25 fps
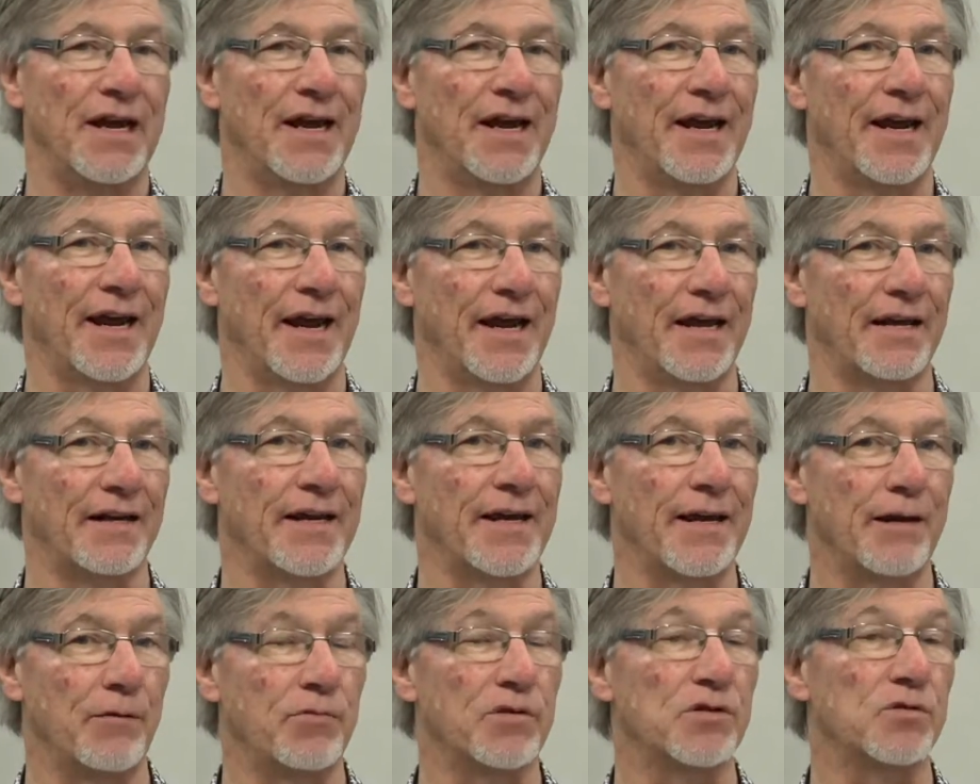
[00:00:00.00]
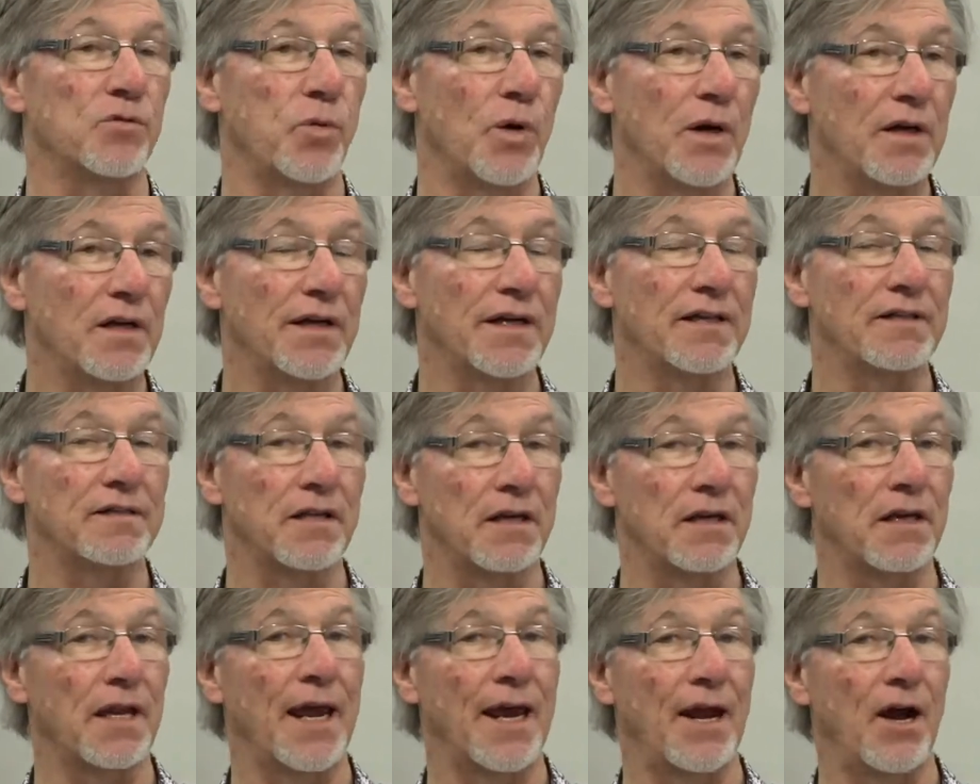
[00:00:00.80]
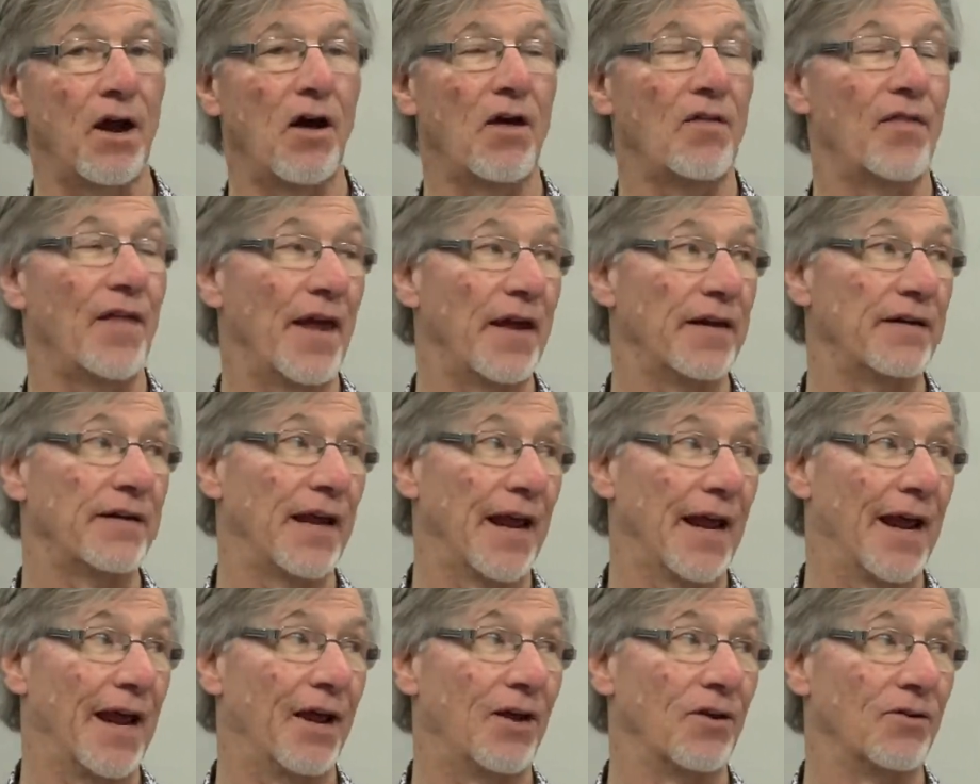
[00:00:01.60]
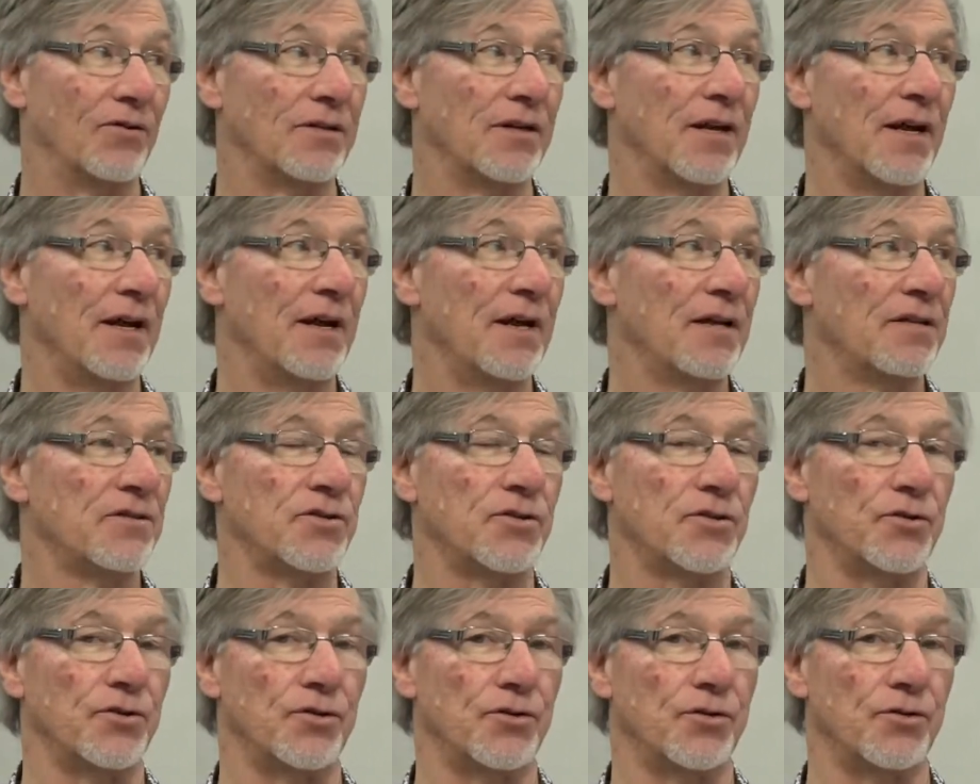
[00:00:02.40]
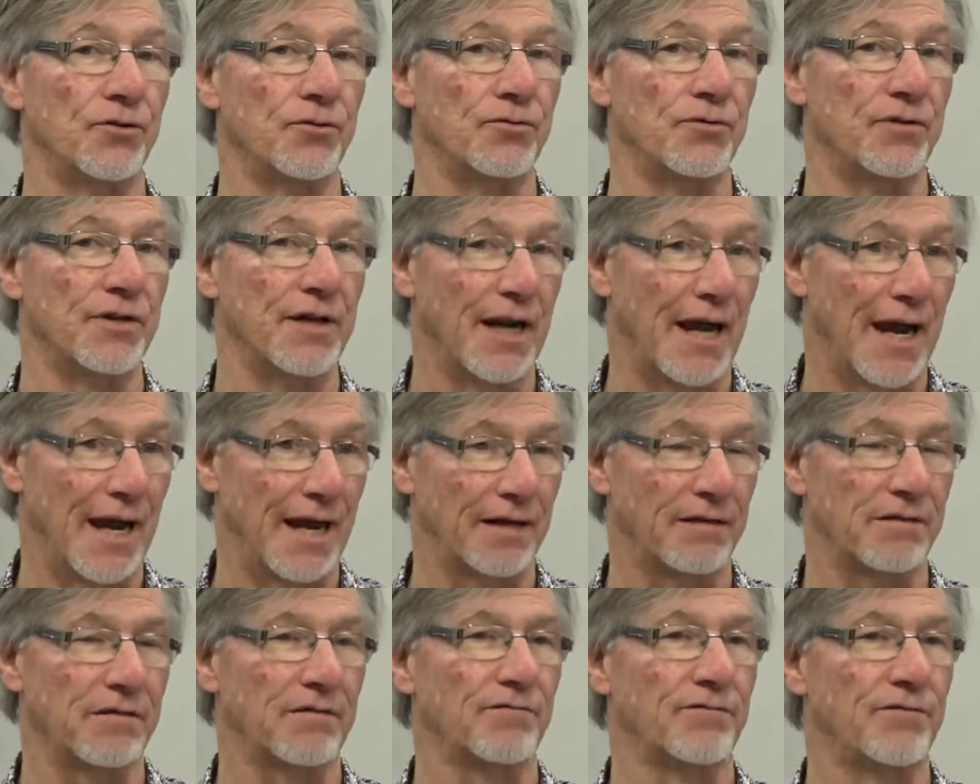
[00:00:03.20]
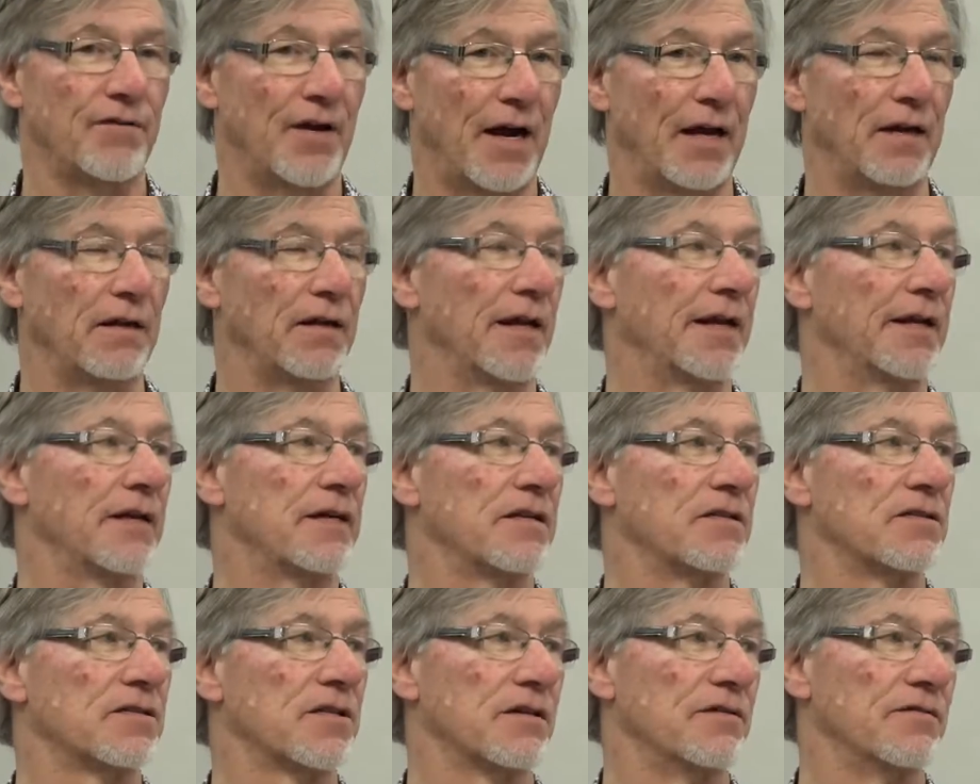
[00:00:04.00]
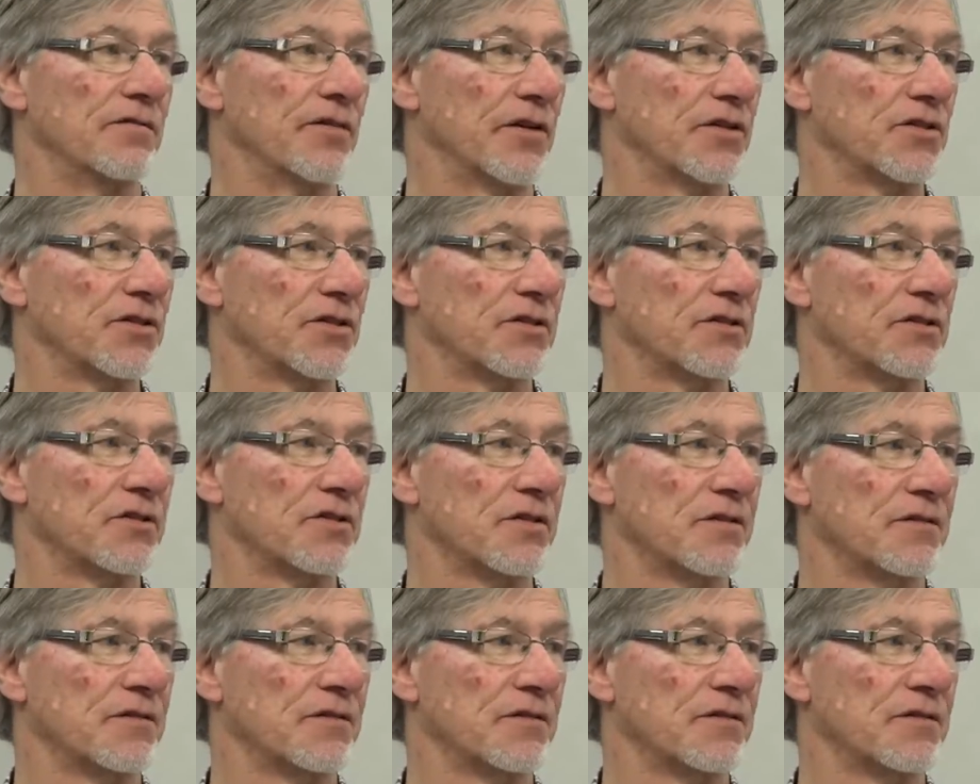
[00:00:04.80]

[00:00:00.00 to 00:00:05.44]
and he was willing to lay all that down to not violate his convictions.